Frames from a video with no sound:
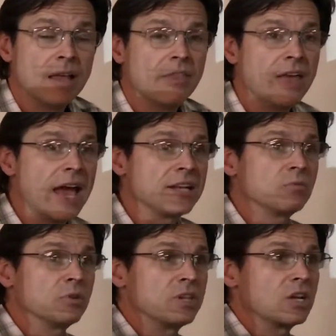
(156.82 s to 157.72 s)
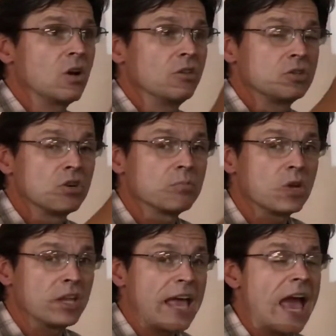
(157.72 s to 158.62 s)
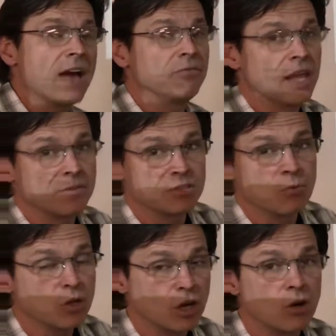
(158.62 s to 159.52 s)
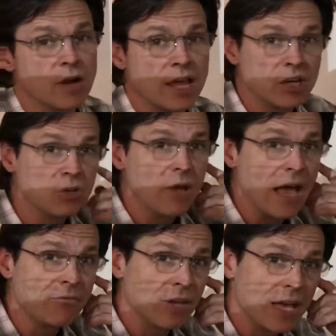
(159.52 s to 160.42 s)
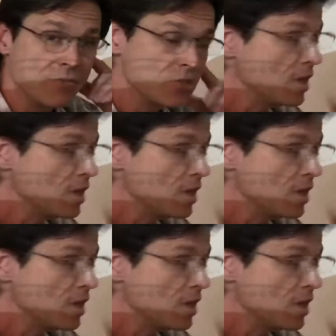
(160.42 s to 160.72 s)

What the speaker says: that what they call the term calling half-lives. And we're going to learn how to do half-lives.